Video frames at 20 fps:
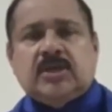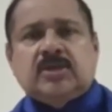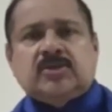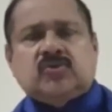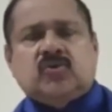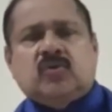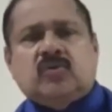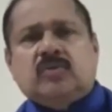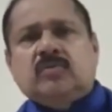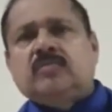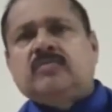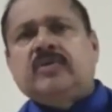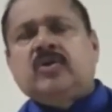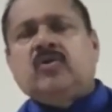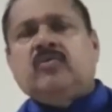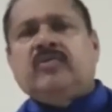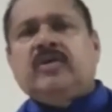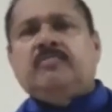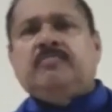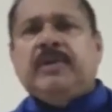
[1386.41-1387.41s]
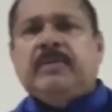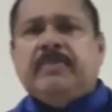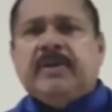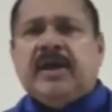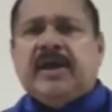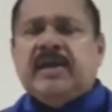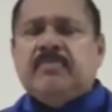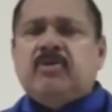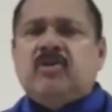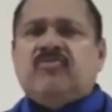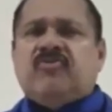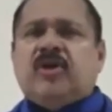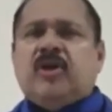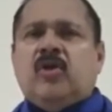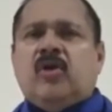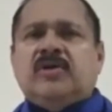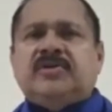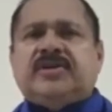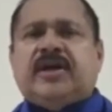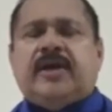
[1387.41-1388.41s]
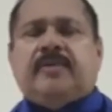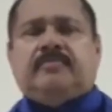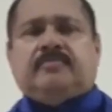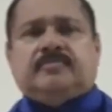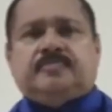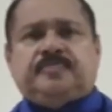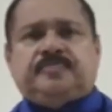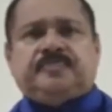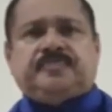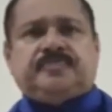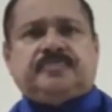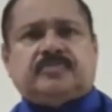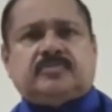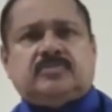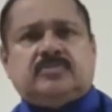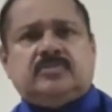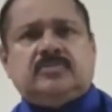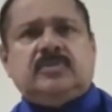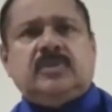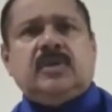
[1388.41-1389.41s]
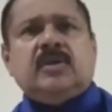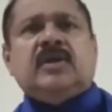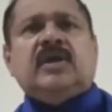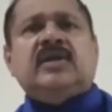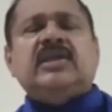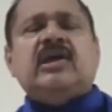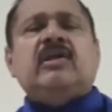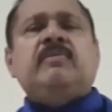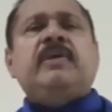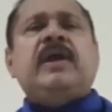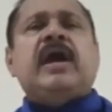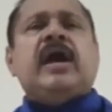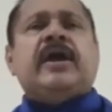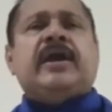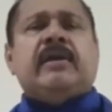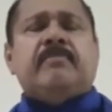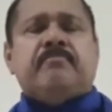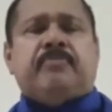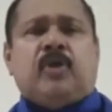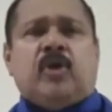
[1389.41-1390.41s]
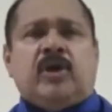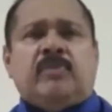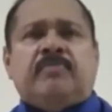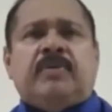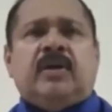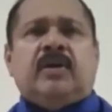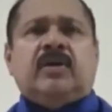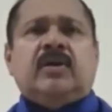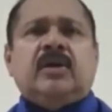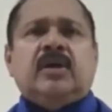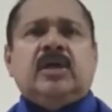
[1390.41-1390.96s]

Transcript: So when people are unemployed for a long time, they will be unemployable.